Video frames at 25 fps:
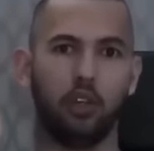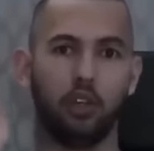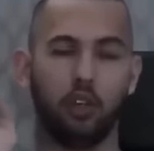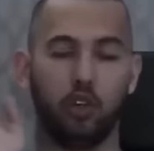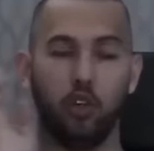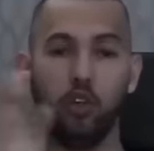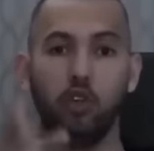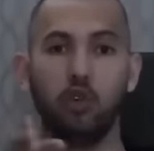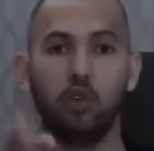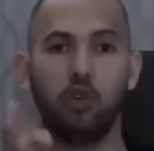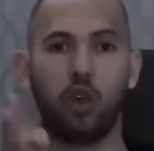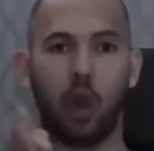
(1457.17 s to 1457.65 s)

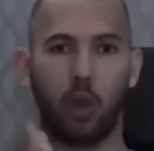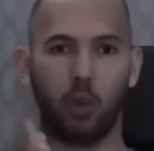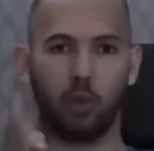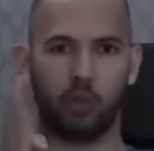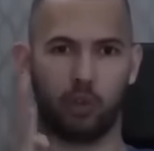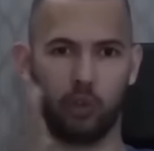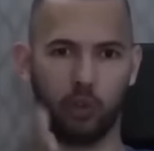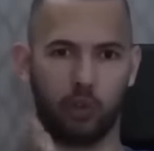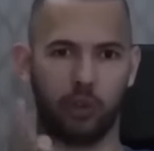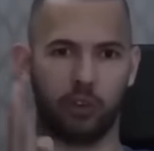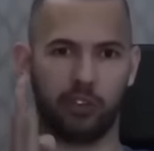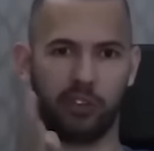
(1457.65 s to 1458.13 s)
You
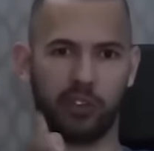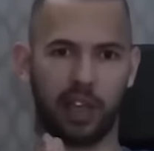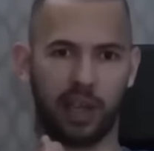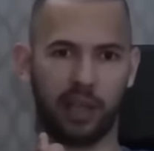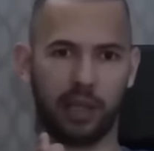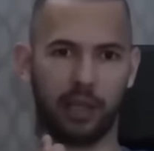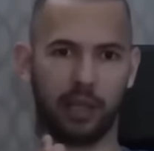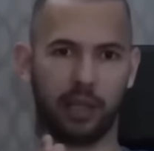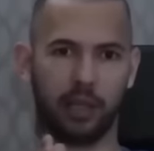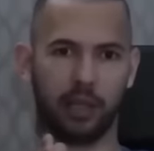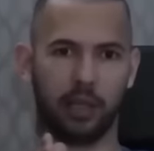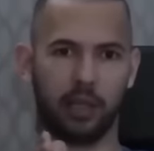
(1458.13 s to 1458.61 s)
don't do the
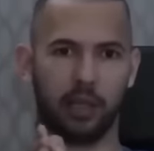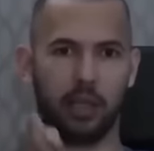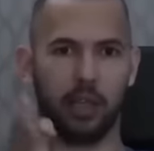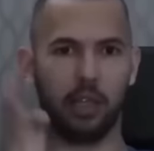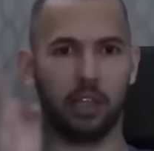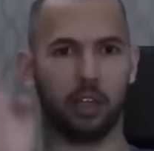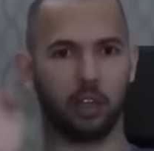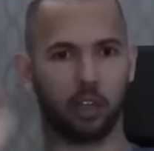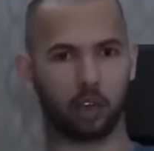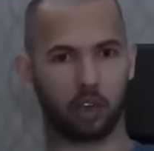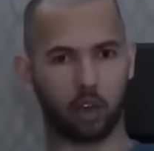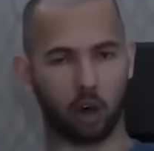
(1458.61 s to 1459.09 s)
selling.
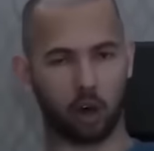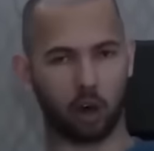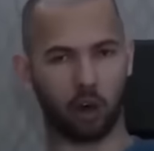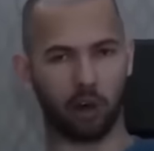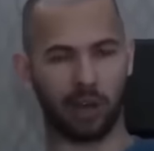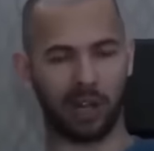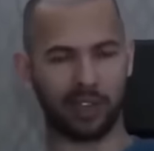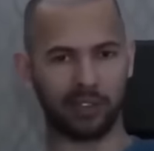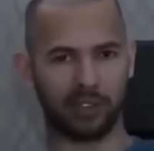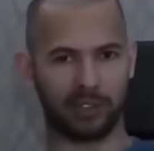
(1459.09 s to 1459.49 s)
The girl